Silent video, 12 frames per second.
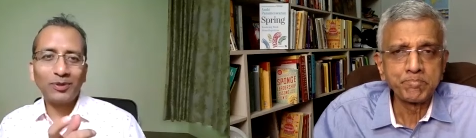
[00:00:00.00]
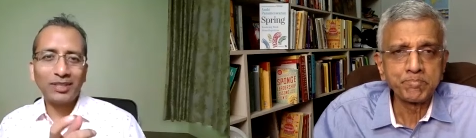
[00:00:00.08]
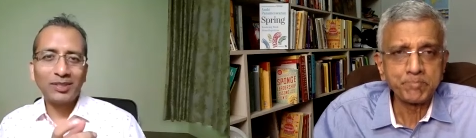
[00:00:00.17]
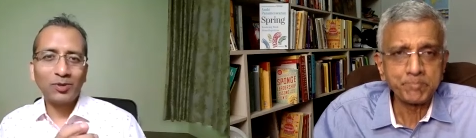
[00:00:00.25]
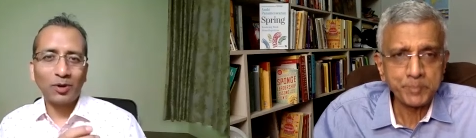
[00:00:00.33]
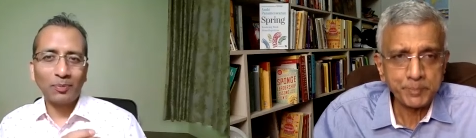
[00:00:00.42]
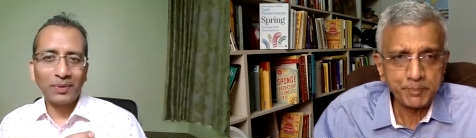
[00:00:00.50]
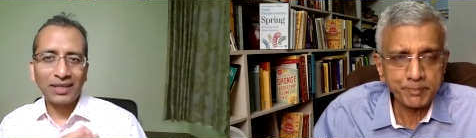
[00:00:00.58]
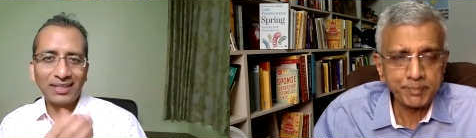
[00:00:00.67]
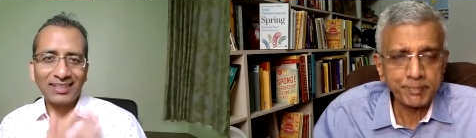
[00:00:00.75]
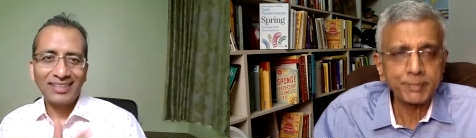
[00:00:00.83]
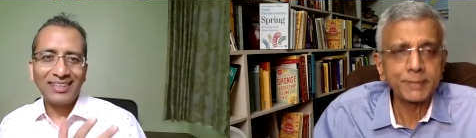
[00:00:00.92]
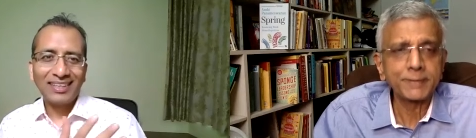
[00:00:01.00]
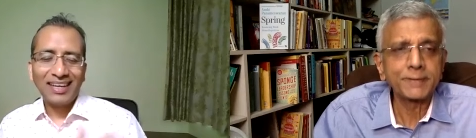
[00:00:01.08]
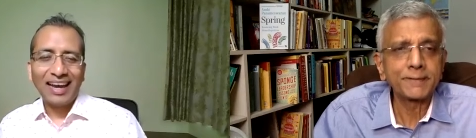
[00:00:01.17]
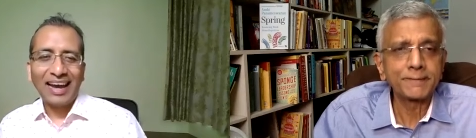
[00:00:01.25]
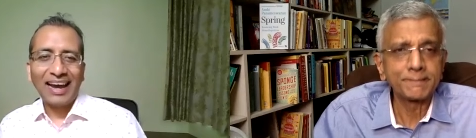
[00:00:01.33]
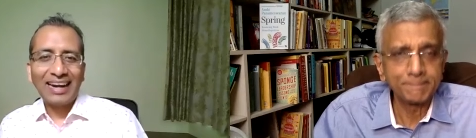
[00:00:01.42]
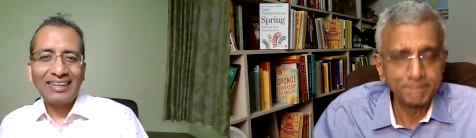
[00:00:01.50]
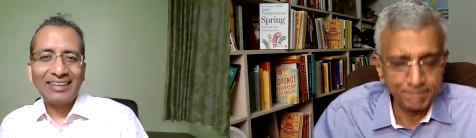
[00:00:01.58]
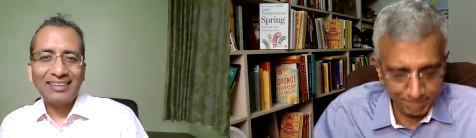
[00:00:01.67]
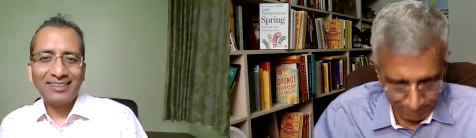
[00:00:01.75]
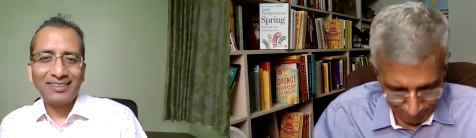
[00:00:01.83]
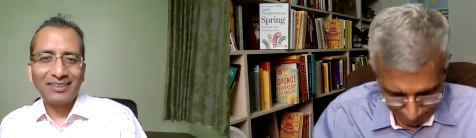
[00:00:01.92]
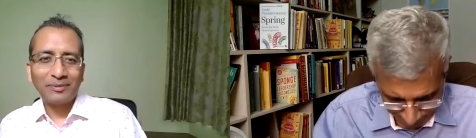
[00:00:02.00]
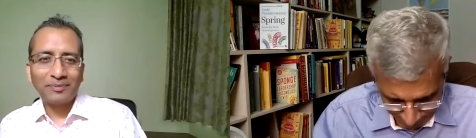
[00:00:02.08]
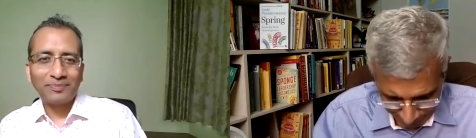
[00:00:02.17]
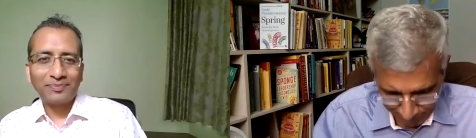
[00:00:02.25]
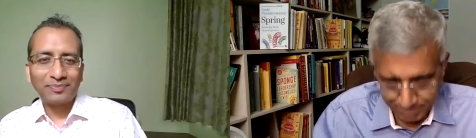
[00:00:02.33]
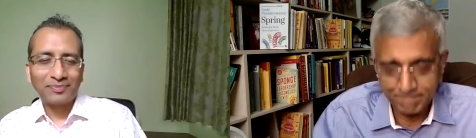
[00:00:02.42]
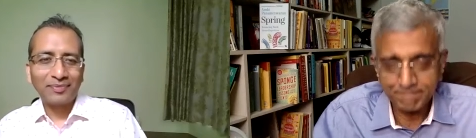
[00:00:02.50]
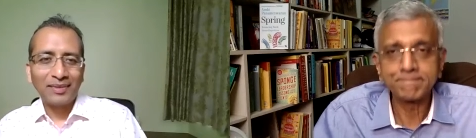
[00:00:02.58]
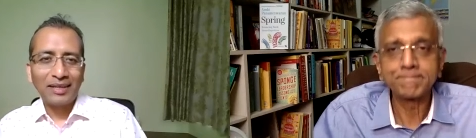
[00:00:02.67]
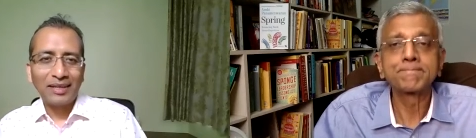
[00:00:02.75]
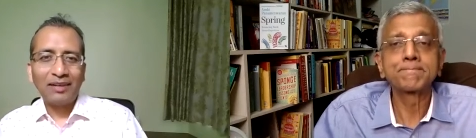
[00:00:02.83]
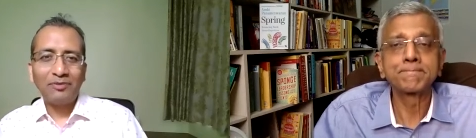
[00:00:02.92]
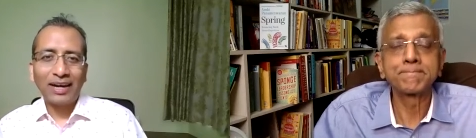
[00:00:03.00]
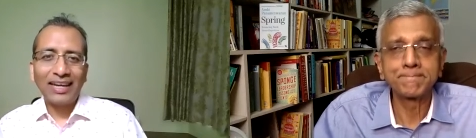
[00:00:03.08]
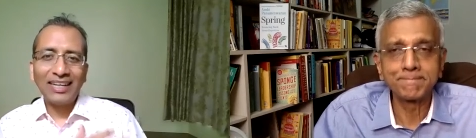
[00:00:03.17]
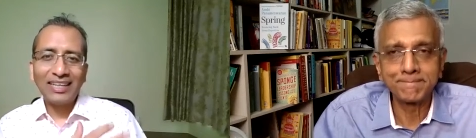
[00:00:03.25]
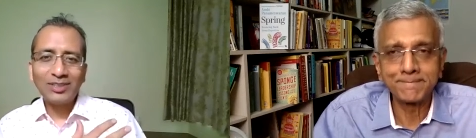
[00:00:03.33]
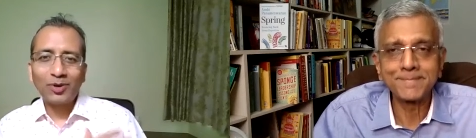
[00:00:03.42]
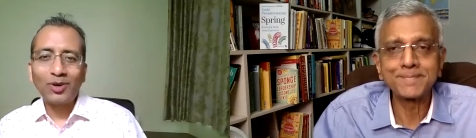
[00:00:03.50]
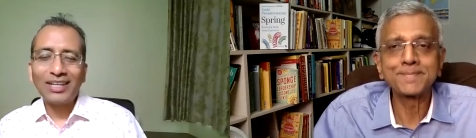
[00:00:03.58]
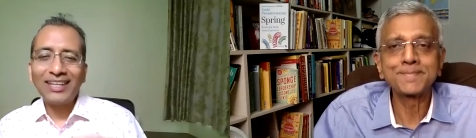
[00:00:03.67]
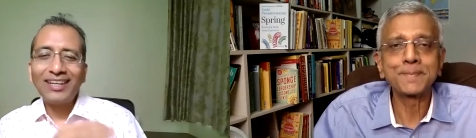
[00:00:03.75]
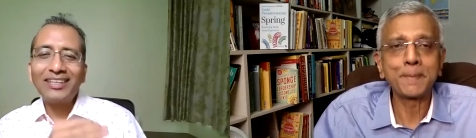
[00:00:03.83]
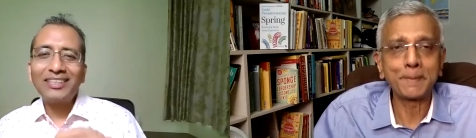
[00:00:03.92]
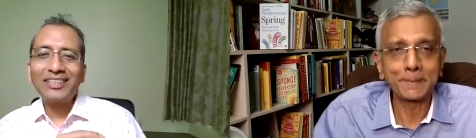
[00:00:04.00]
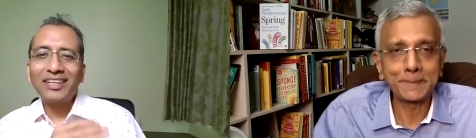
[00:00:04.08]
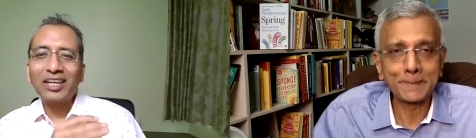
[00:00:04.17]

Speaker 1: took this topic and um, and while I strongly re